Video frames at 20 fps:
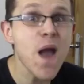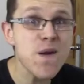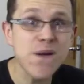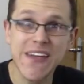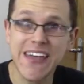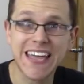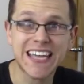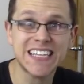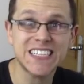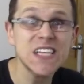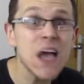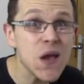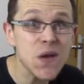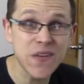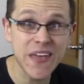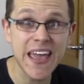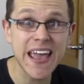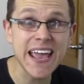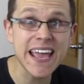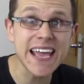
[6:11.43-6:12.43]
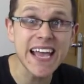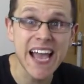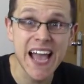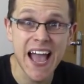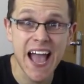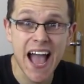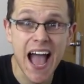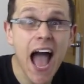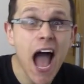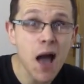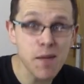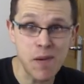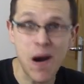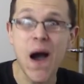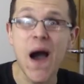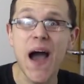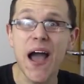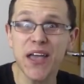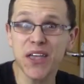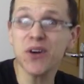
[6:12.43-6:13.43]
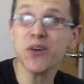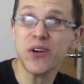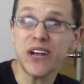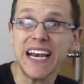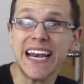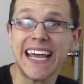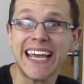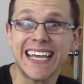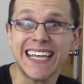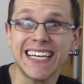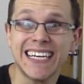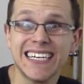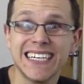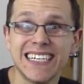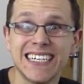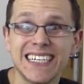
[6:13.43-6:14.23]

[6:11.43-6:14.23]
Okie dokie. Am I ugly?